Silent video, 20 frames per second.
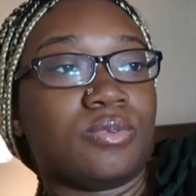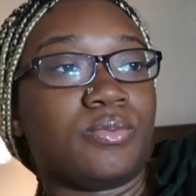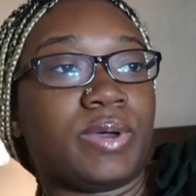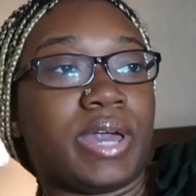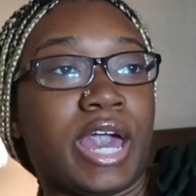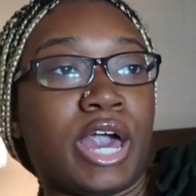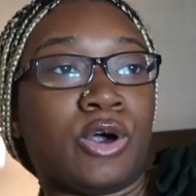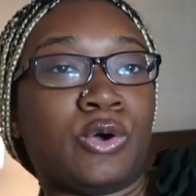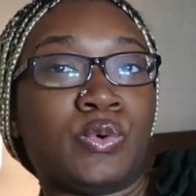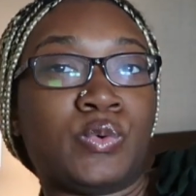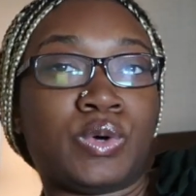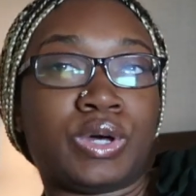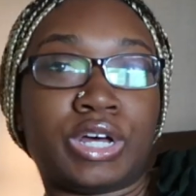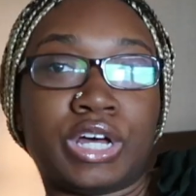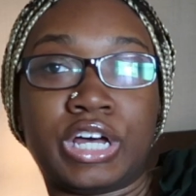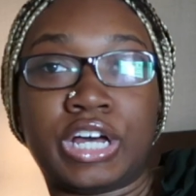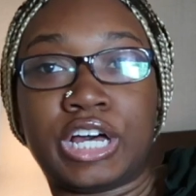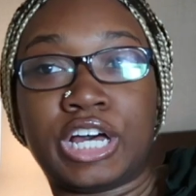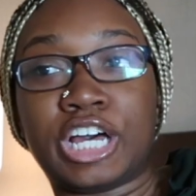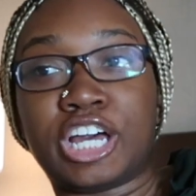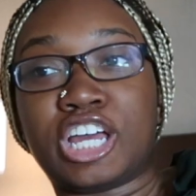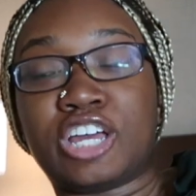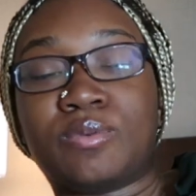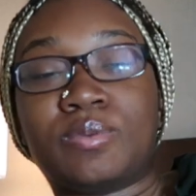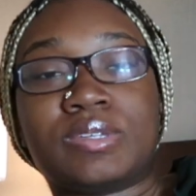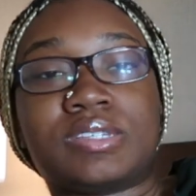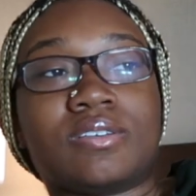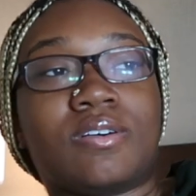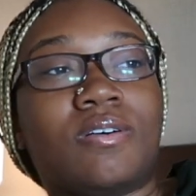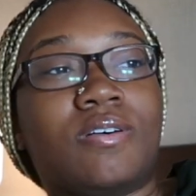We had hookah. It
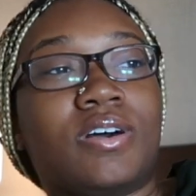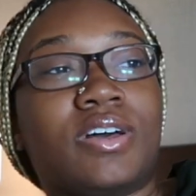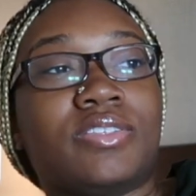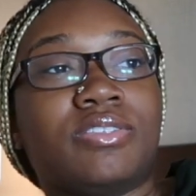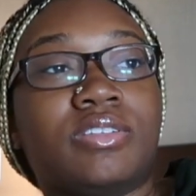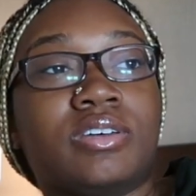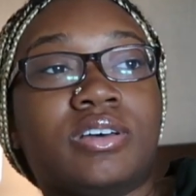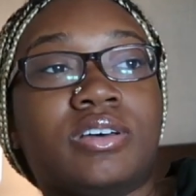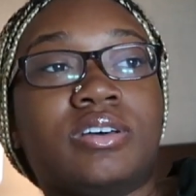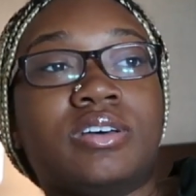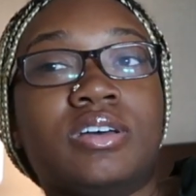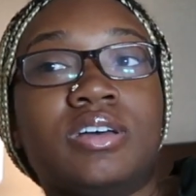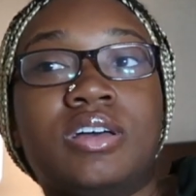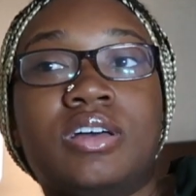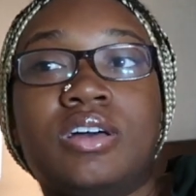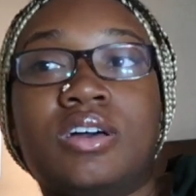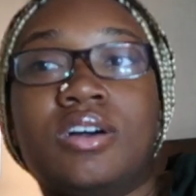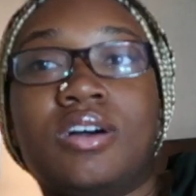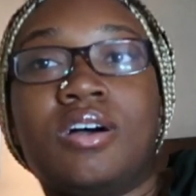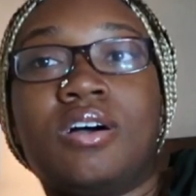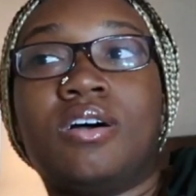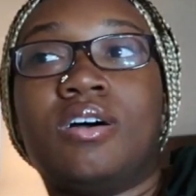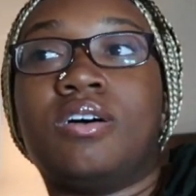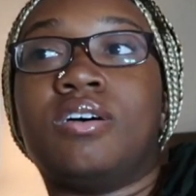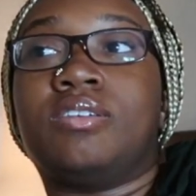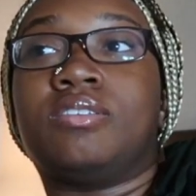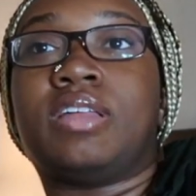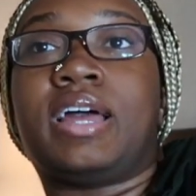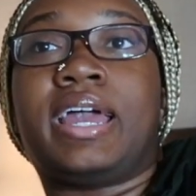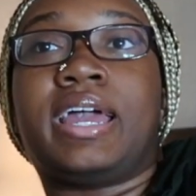was on the,
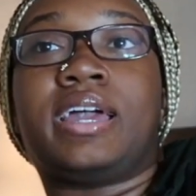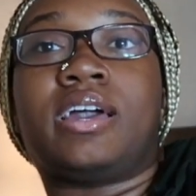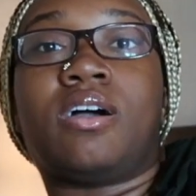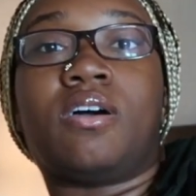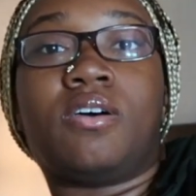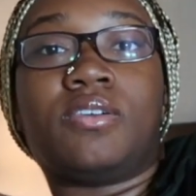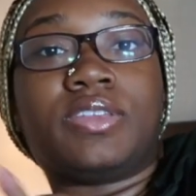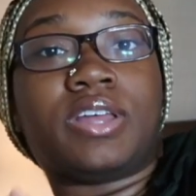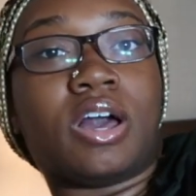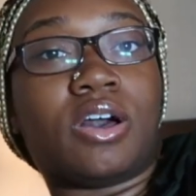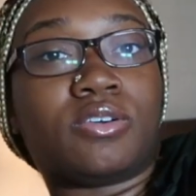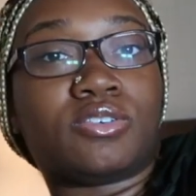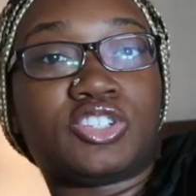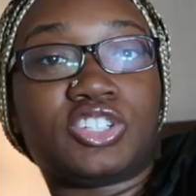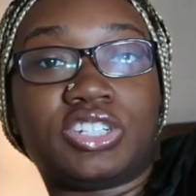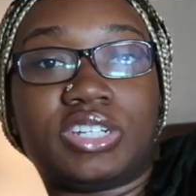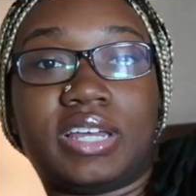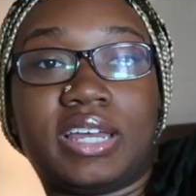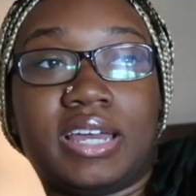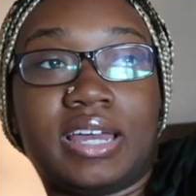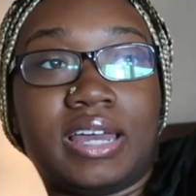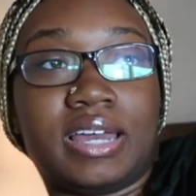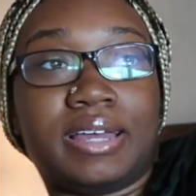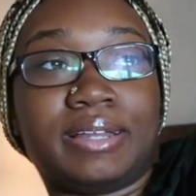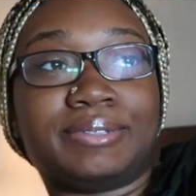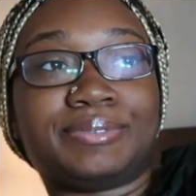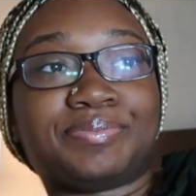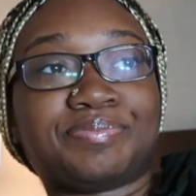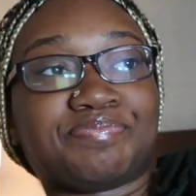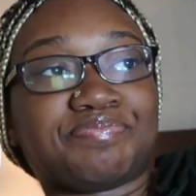like on the
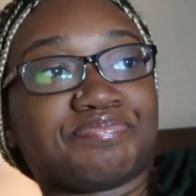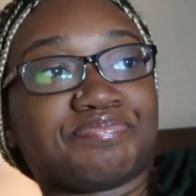ocean.